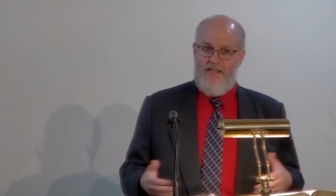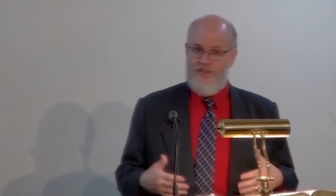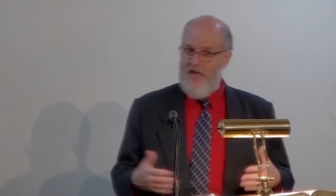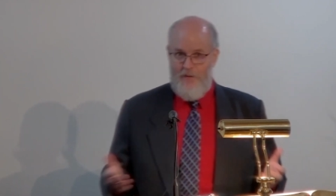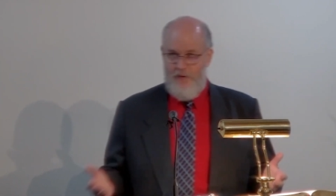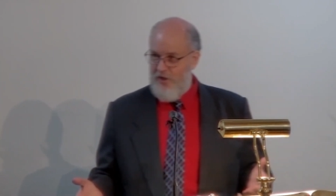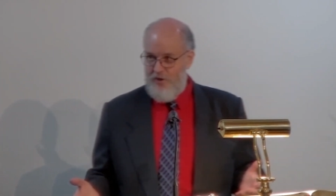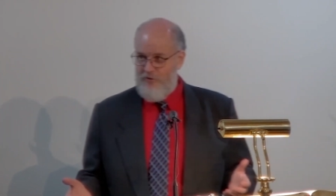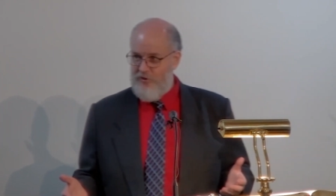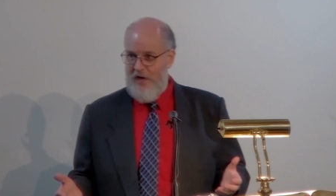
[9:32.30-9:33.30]
it's not
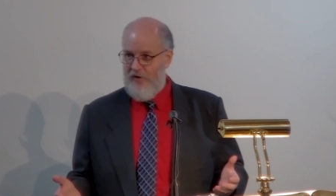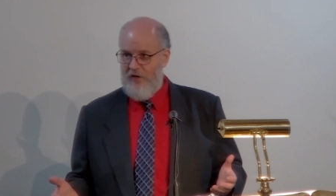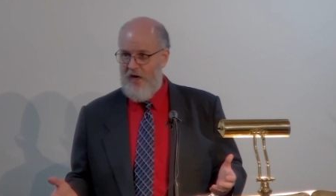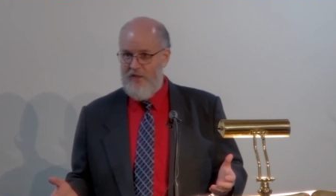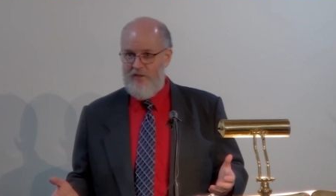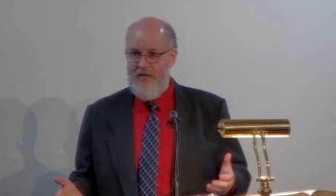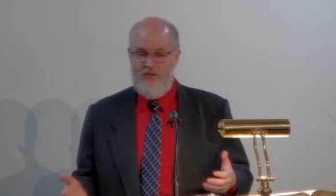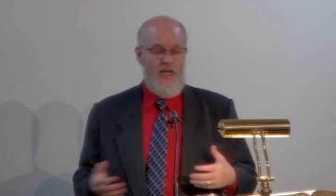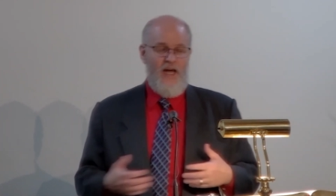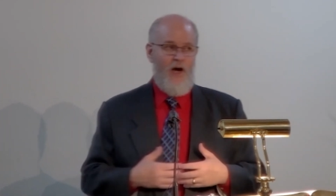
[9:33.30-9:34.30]
being used out of
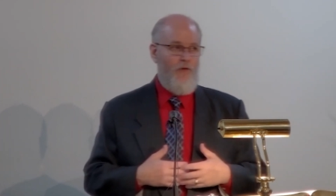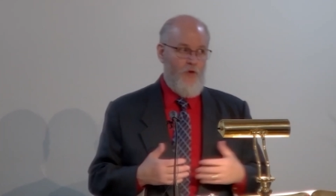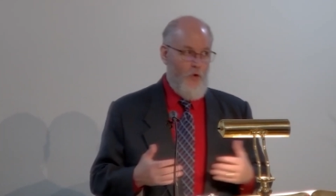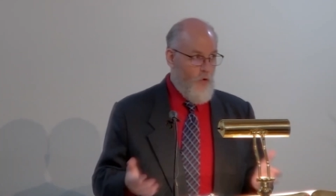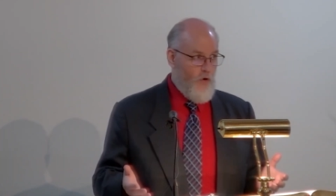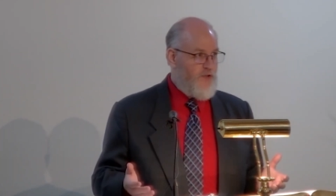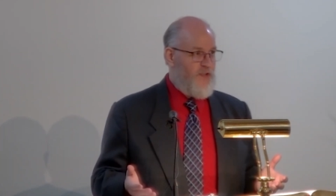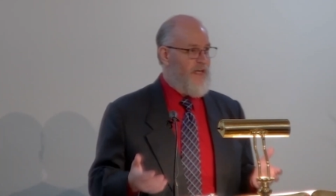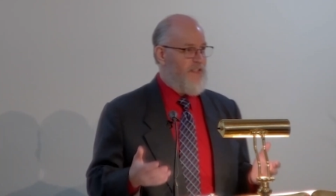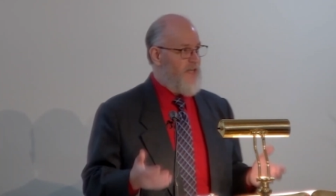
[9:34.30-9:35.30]
context. Of
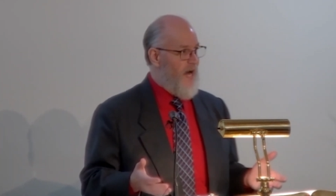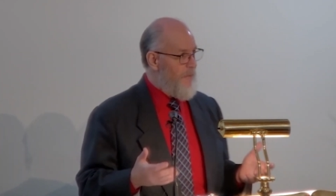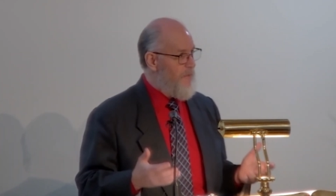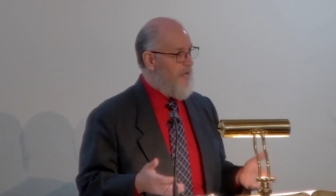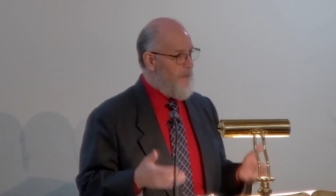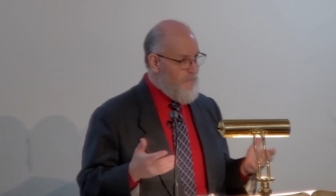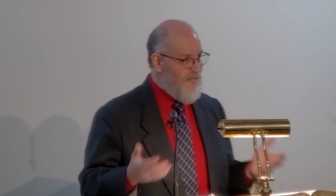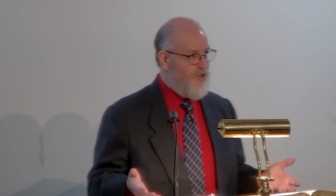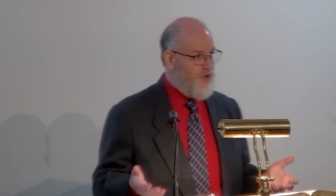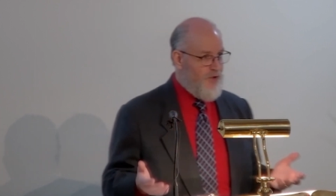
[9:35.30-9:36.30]
course, it's not being
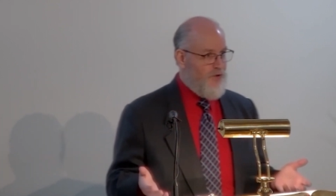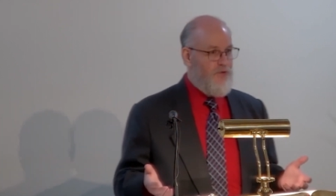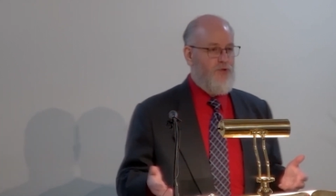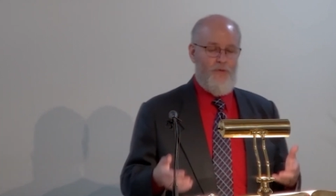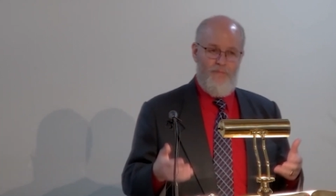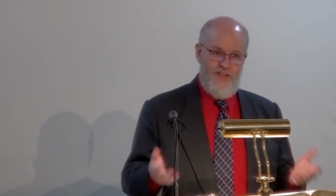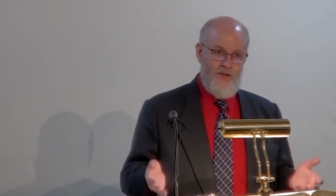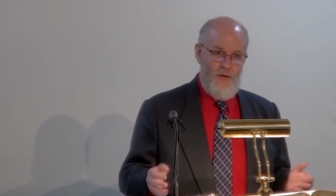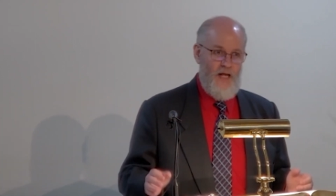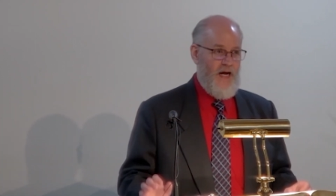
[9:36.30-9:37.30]
misused or
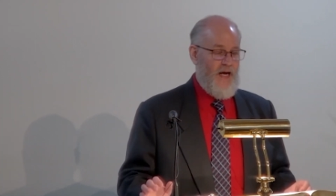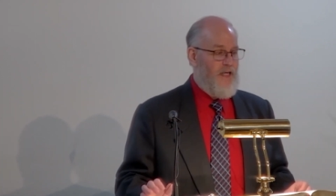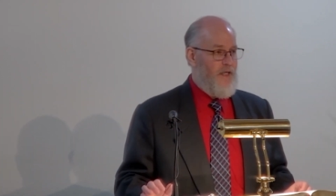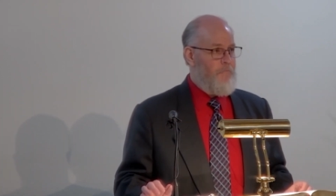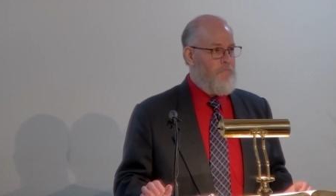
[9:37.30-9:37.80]
misapplied.